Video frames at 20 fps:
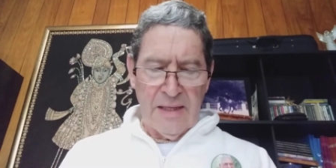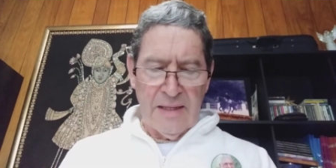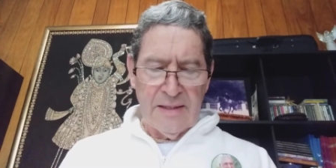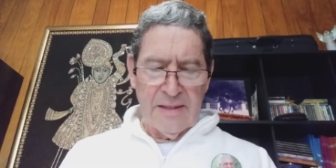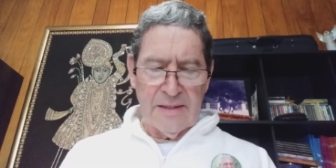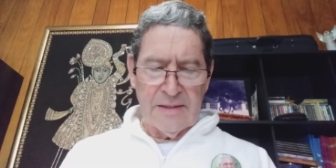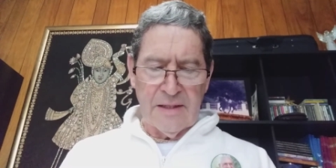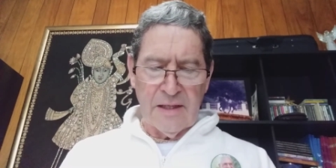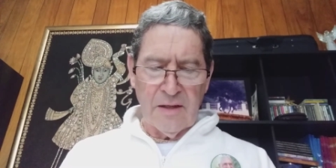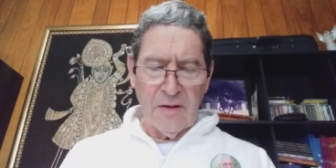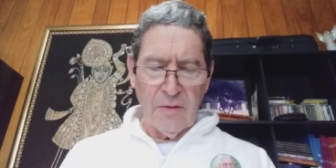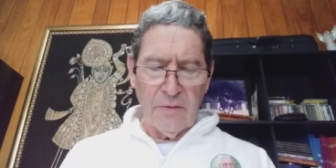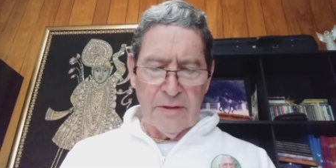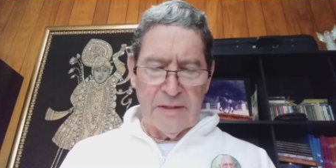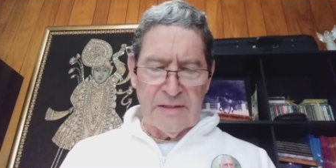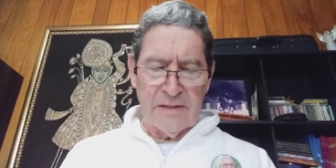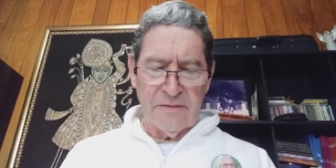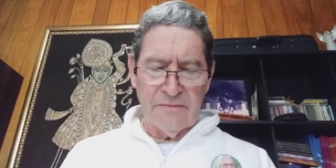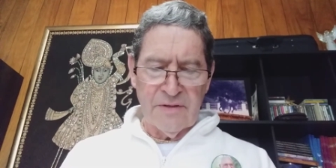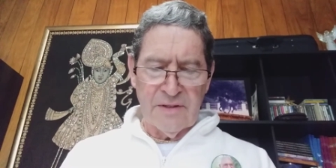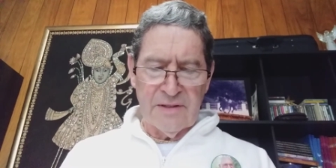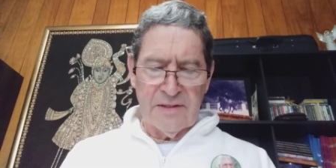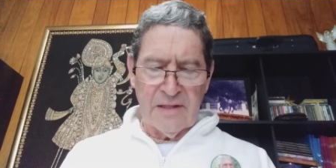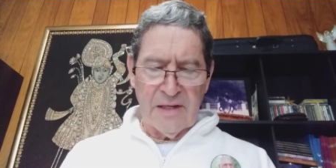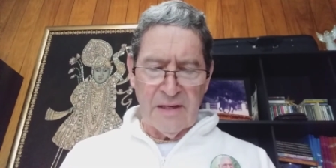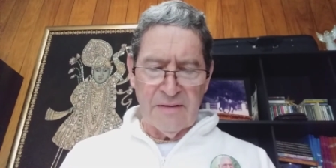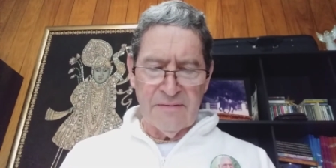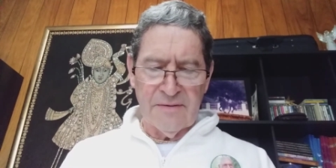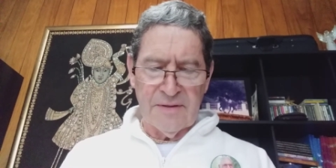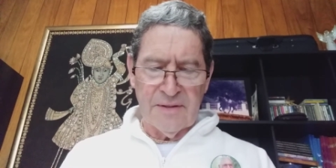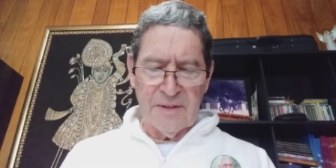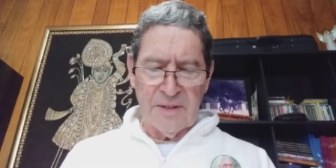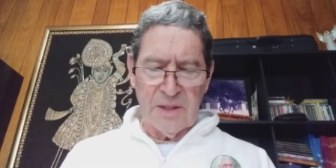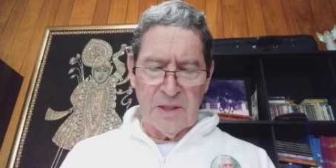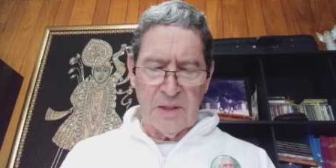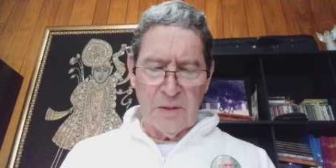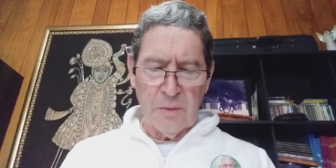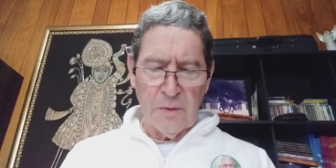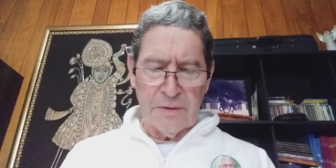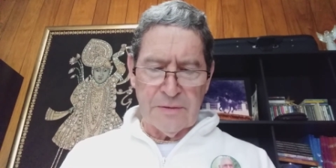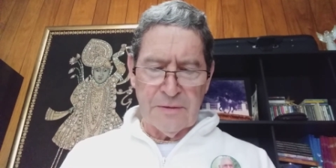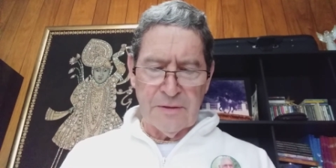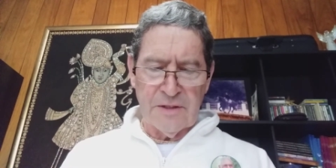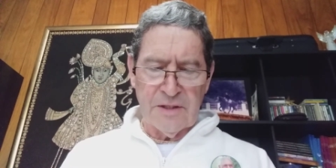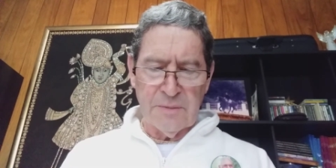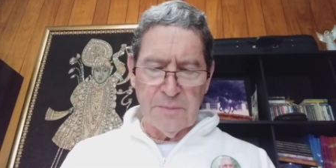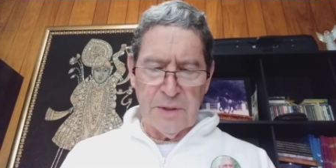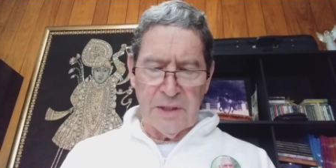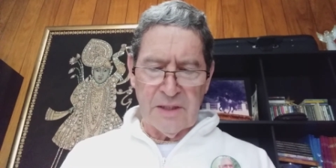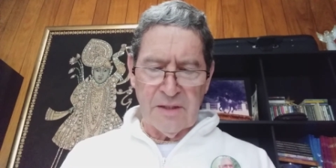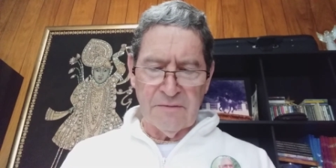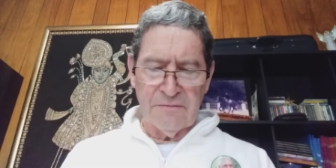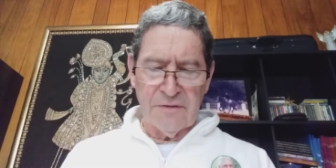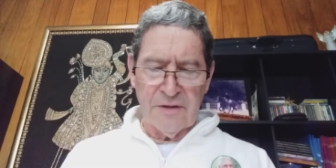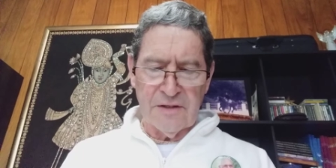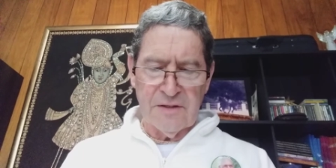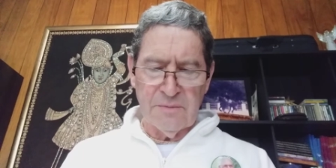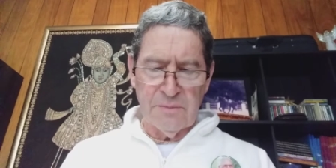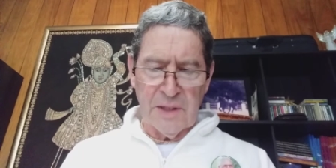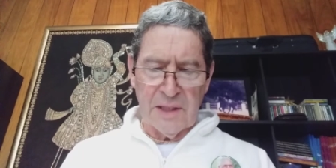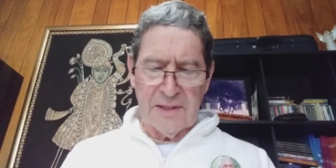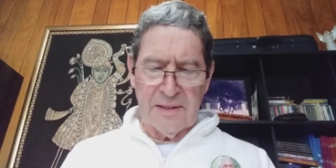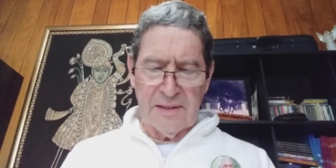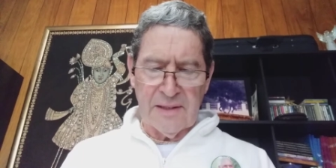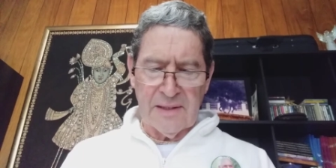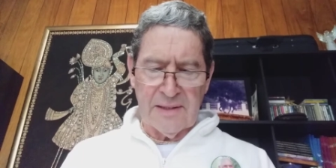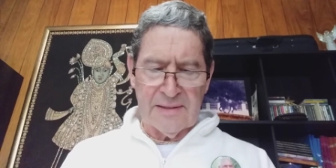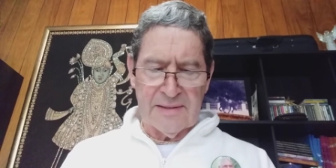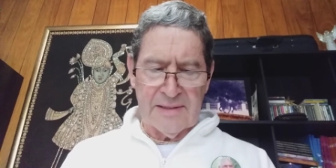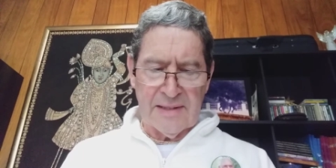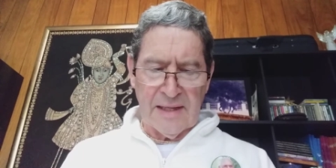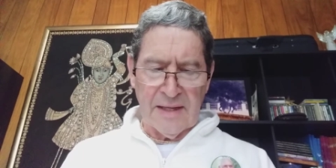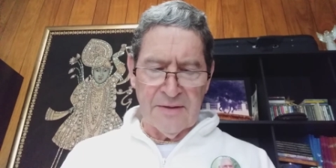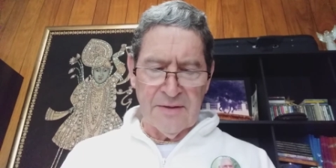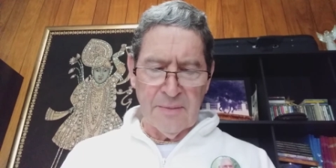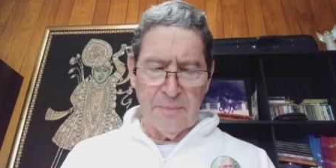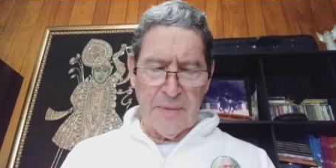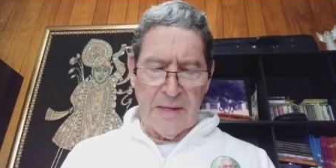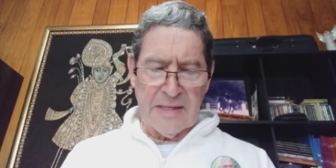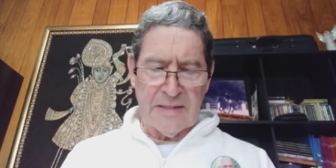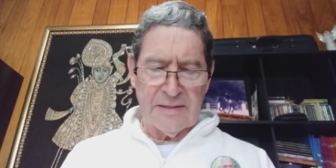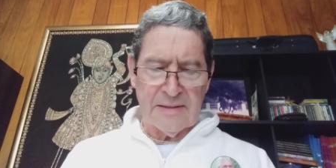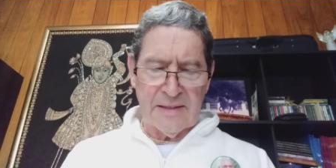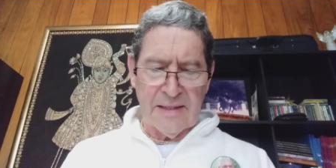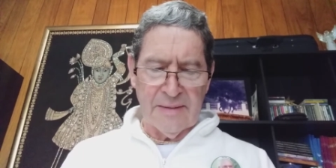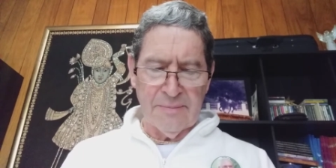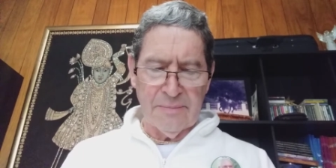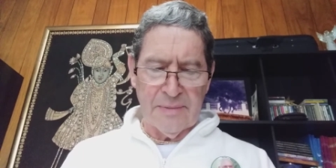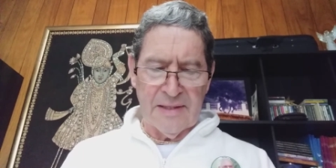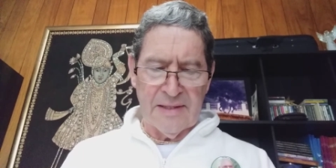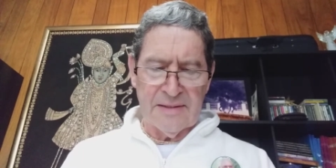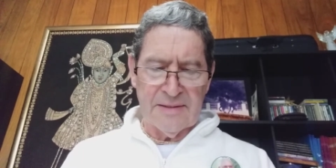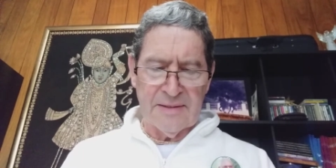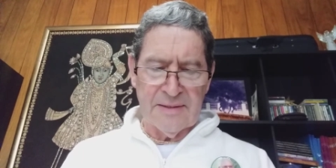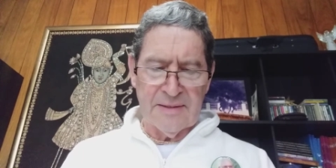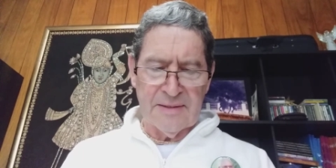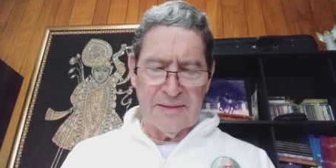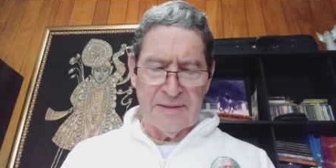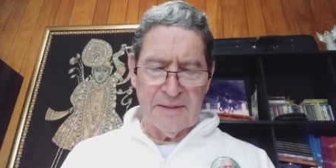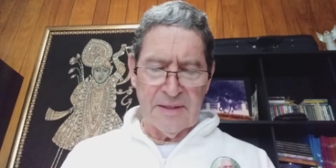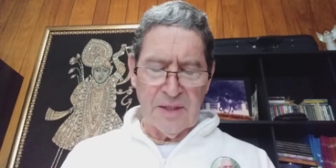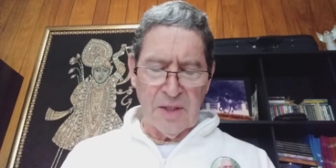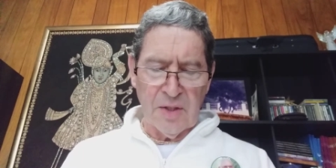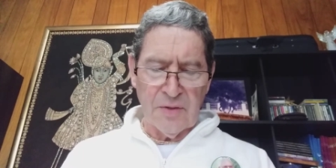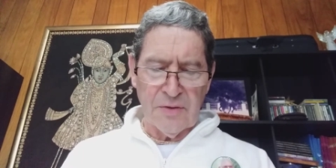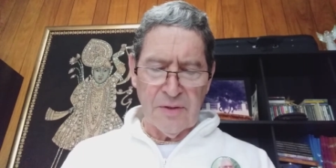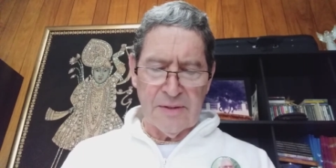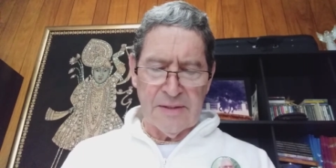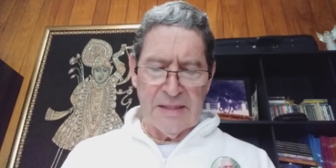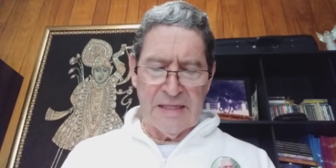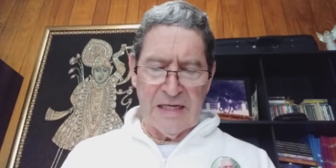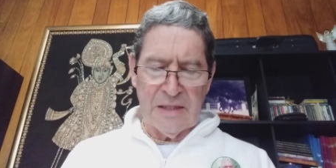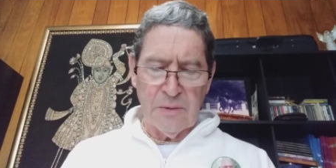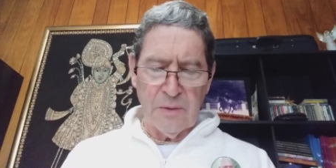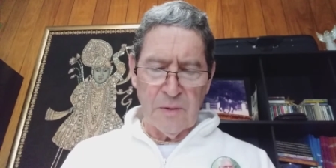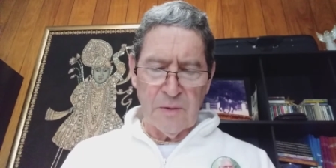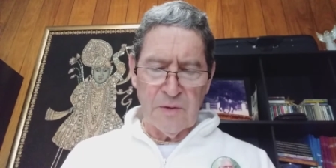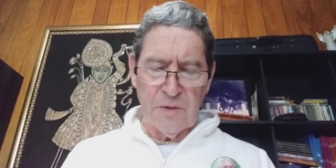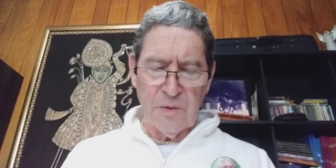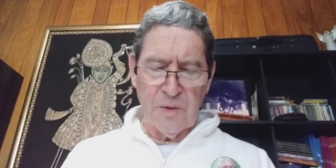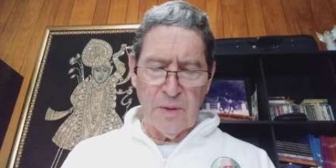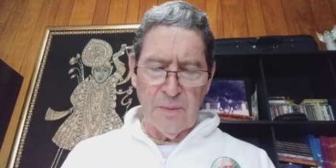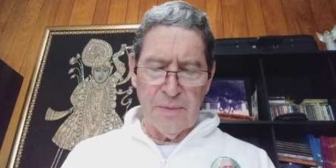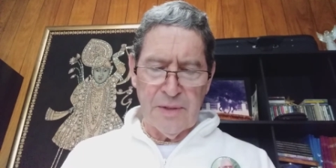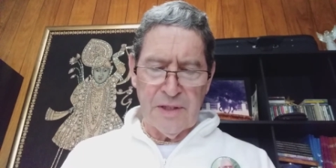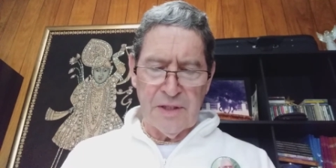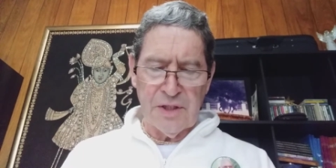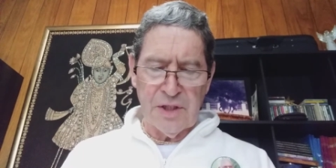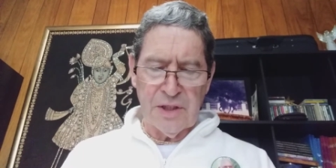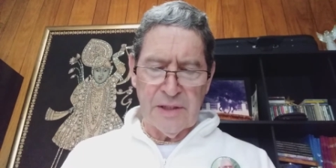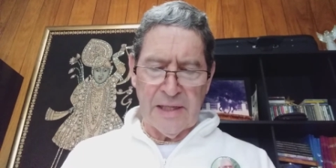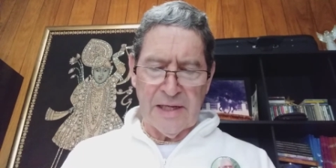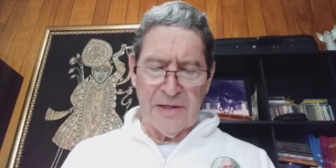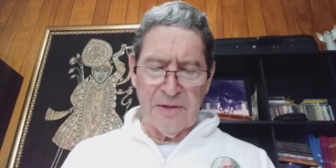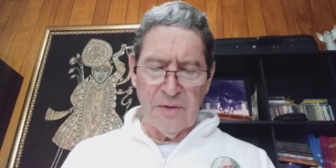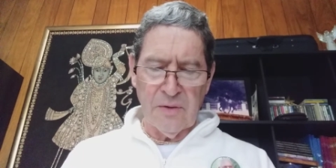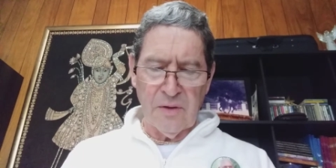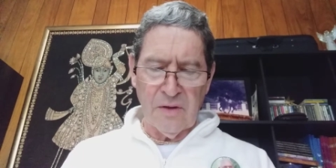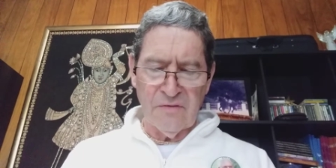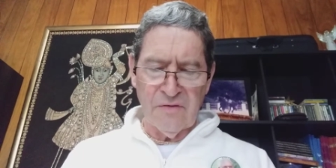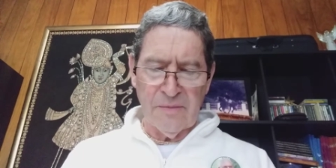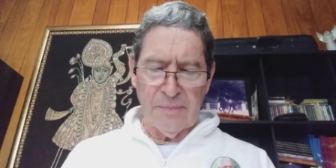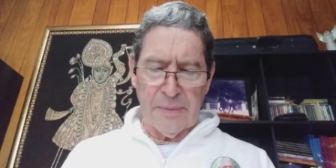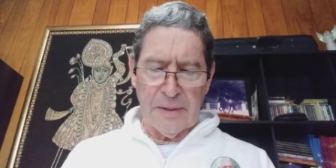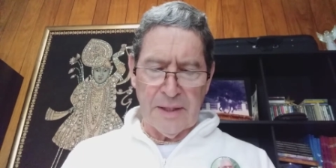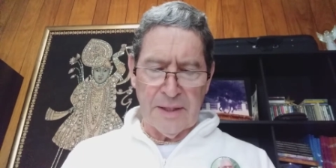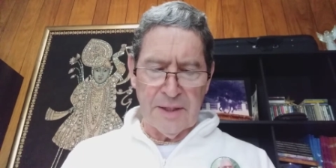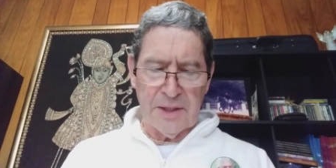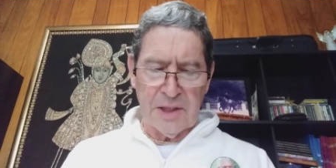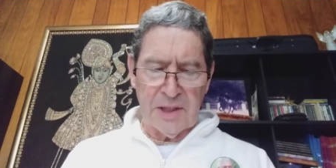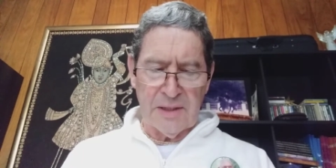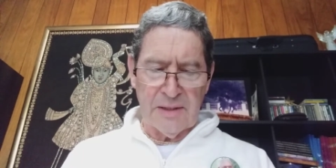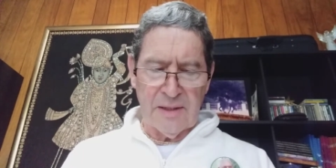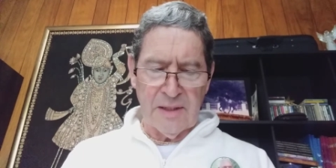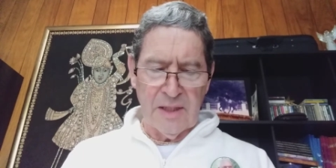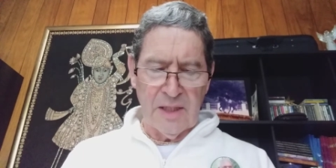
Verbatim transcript: Yet the glories of Vrindavan what to speak of Rajmandal's other pastime places are not equal to a mere shadow of a particle